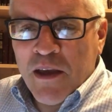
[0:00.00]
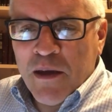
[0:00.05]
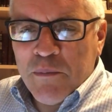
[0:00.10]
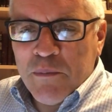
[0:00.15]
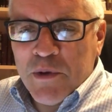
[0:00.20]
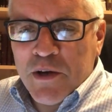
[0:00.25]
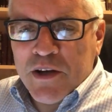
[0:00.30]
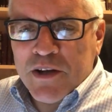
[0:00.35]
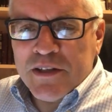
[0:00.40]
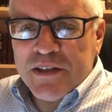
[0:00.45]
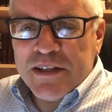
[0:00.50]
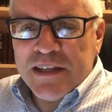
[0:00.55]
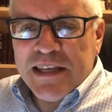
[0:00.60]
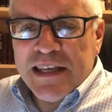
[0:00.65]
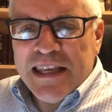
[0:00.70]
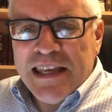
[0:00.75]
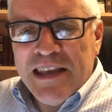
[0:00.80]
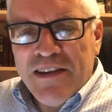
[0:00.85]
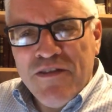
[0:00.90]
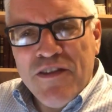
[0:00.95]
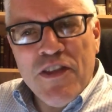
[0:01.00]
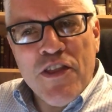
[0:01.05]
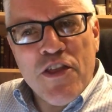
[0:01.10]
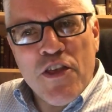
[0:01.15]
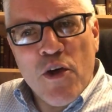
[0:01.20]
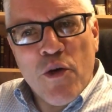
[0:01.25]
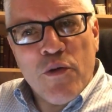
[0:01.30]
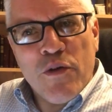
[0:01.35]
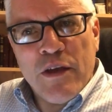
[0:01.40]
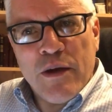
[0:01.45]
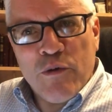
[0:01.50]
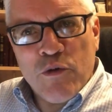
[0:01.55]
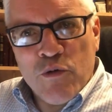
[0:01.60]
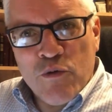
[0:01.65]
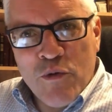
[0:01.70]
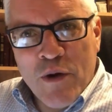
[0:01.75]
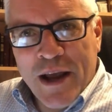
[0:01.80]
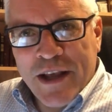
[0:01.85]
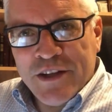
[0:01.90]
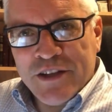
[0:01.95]
because even though they were
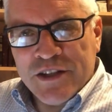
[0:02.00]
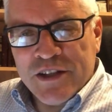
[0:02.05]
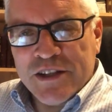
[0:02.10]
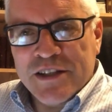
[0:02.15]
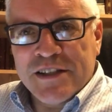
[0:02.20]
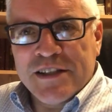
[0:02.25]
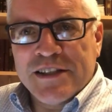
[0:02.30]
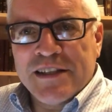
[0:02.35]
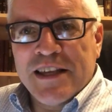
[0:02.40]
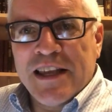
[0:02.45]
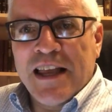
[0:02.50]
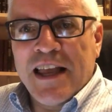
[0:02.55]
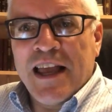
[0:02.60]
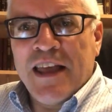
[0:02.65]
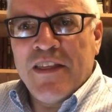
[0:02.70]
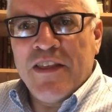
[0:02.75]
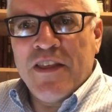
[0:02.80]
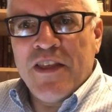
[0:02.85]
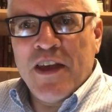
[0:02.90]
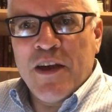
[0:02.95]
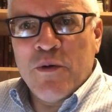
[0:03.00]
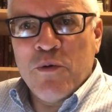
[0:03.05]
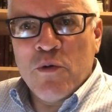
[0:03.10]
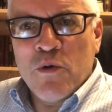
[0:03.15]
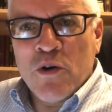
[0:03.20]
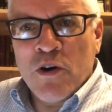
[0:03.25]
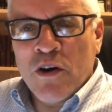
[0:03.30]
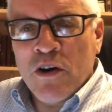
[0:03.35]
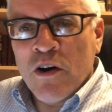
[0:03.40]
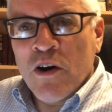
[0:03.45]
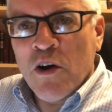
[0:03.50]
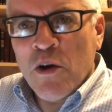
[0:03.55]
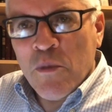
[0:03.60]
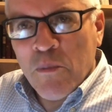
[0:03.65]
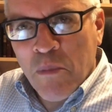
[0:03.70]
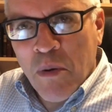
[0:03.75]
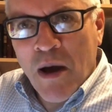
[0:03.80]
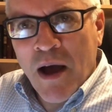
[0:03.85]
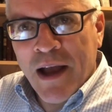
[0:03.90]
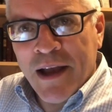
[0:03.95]
righteous and they were
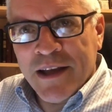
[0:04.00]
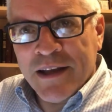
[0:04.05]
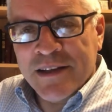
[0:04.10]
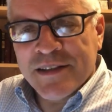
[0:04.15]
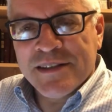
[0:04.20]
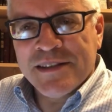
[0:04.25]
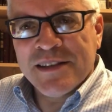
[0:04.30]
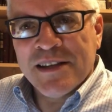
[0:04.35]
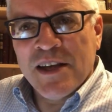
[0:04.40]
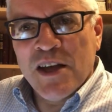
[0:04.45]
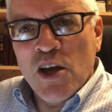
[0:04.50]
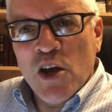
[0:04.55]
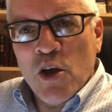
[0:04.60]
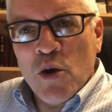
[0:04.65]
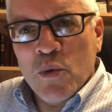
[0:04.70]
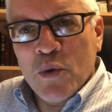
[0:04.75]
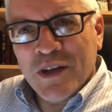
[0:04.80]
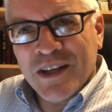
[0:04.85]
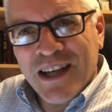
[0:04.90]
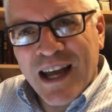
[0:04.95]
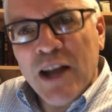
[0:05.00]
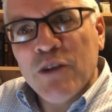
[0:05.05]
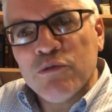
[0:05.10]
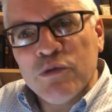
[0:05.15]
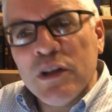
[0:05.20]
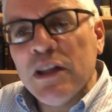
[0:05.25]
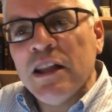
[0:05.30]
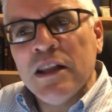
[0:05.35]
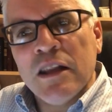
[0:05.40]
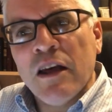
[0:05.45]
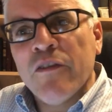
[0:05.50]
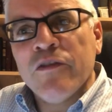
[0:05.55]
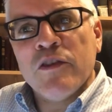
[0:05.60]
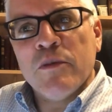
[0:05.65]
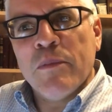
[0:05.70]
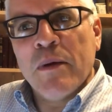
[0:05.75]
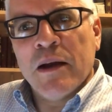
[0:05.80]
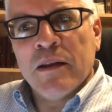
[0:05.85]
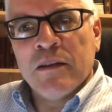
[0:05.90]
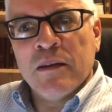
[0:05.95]
pious, what God really loved
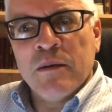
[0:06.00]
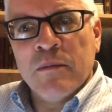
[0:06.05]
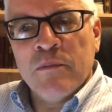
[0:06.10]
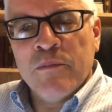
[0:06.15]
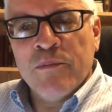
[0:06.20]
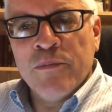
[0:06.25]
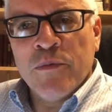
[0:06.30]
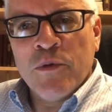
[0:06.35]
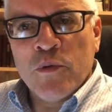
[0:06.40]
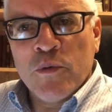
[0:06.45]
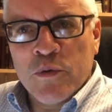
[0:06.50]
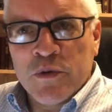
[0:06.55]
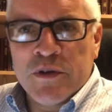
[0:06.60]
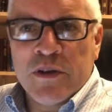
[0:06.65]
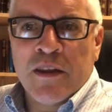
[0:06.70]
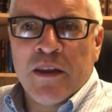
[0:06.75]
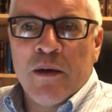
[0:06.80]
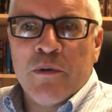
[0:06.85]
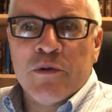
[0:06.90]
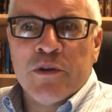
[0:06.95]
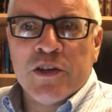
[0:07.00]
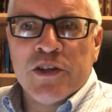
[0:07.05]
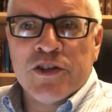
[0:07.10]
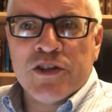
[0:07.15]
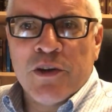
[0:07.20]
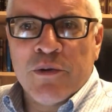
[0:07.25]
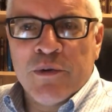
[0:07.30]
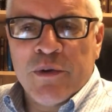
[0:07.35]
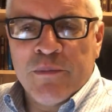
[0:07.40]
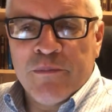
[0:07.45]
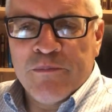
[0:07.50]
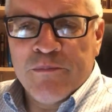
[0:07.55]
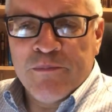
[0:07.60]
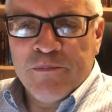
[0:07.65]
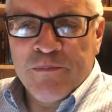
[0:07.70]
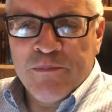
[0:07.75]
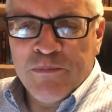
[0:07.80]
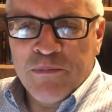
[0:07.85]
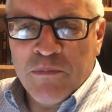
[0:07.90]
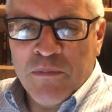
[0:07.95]
about them was that they were yisharim.
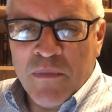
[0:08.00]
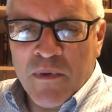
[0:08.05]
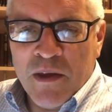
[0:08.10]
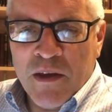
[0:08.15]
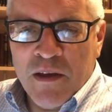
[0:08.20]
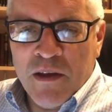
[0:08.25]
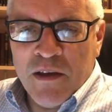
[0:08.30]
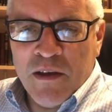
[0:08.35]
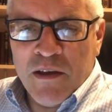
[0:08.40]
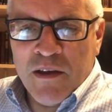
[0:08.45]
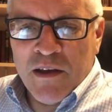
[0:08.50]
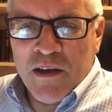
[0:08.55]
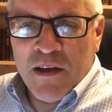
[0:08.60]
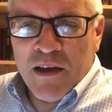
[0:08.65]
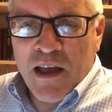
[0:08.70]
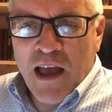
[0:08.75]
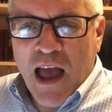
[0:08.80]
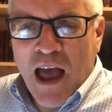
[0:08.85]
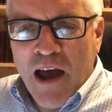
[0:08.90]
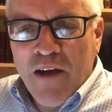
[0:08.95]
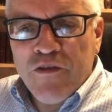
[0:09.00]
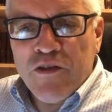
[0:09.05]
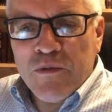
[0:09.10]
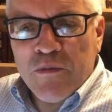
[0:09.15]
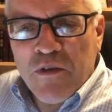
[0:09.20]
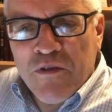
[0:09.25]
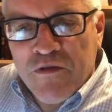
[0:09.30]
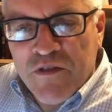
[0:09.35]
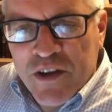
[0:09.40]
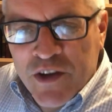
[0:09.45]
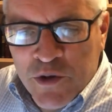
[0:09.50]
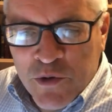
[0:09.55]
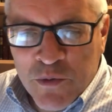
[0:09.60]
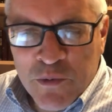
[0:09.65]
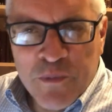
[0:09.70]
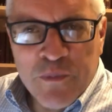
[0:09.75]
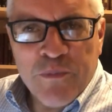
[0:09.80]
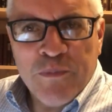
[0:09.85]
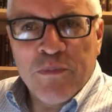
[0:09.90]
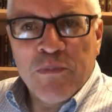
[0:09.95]
Avram Avinu,
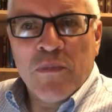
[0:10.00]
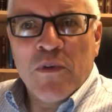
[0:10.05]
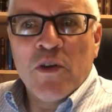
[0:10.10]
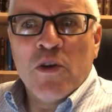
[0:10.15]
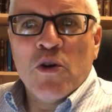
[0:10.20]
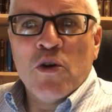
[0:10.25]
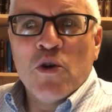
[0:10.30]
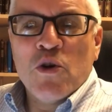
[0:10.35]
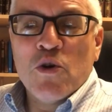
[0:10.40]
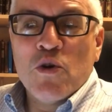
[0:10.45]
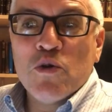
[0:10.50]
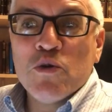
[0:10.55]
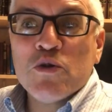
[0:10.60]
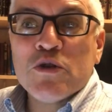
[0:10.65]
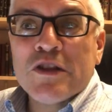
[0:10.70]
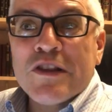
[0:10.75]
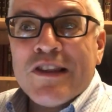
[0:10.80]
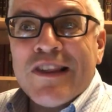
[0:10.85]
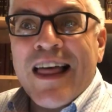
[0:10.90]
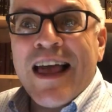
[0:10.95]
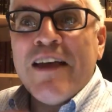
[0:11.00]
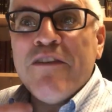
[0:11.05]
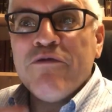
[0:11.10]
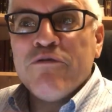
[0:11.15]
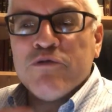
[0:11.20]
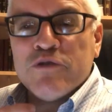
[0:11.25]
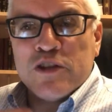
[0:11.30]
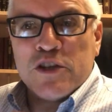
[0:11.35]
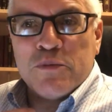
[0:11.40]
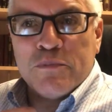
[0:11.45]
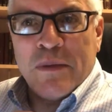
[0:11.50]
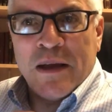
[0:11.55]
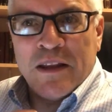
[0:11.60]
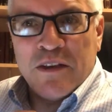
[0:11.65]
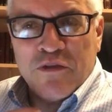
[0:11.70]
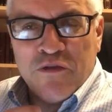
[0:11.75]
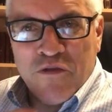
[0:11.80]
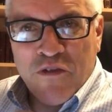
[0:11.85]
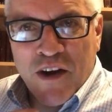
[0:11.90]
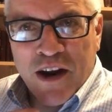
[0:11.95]
whose life was spent
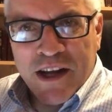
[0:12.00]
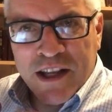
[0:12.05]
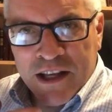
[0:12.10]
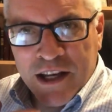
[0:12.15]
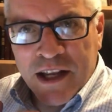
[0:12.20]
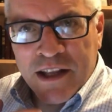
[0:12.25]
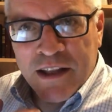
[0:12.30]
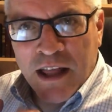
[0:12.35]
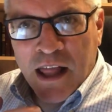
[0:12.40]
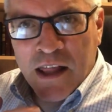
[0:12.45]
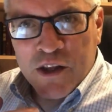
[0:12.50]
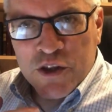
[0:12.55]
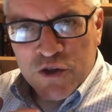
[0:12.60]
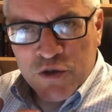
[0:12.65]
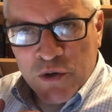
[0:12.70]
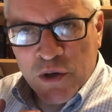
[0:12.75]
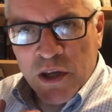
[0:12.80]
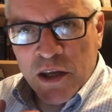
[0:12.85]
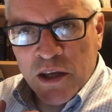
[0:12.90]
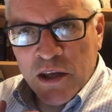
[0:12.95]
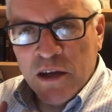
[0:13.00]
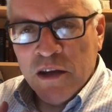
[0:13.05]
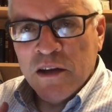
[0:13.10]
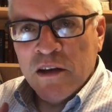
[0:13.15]
fighting idolatry,